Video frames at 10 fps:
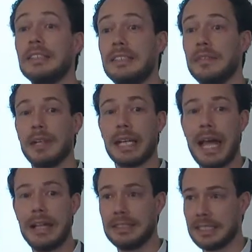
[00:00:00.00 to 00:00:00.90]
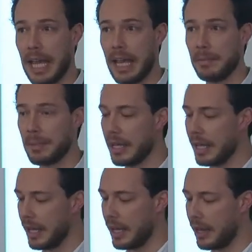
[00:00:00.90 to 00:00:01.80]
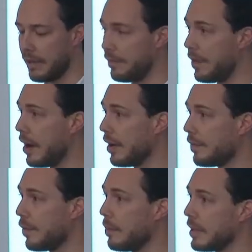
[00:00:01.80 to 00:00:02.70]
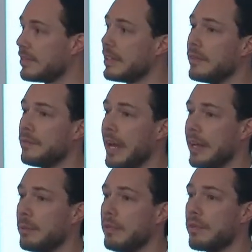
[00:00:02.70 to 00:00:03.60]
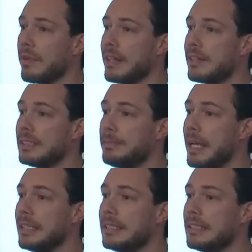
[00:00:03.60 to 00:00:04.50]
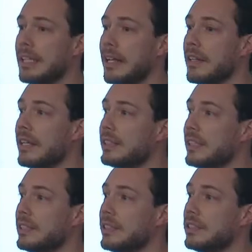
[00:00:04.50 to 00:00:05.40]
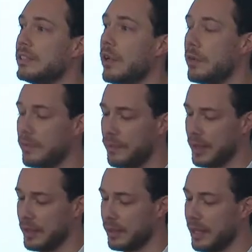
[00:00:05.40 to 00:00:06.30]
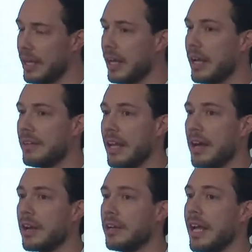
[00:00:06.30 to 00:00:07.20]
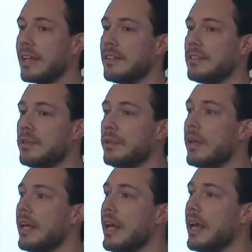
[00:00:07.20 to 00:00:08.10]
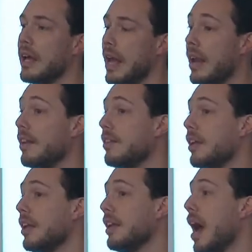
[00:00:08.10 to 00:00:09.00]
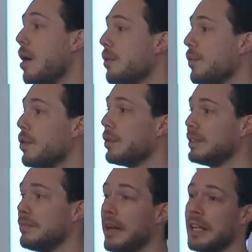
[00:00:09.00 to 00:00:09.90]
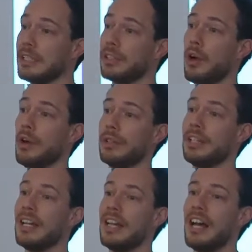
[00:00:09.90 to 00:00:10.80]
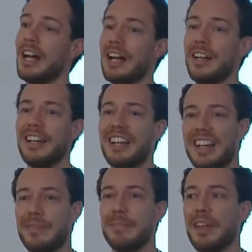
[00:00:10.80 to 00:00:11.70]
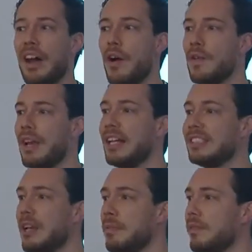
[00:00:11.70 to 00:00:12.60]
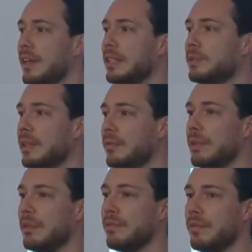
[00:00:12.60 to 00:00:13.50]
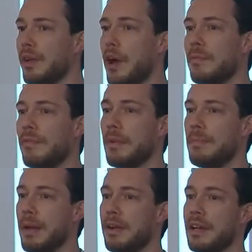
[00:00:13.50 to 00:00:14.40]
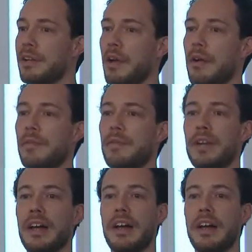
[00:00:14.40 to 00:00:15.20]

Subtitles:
civic landscape. Far from it, in fact. We've created spaces that citizens don't feel they are connected to, and now, of course, the money is gone. Over the last couple of years, we've come from a period of